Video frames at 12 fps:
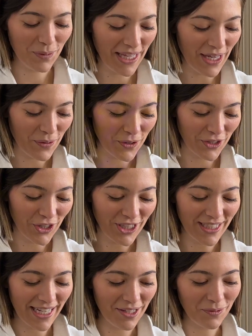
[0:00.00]
We
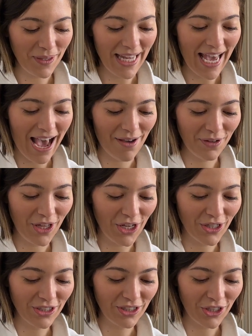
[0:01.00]
ordered and we have
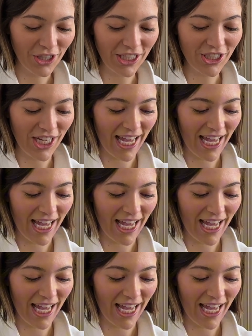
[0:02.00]
here Turkish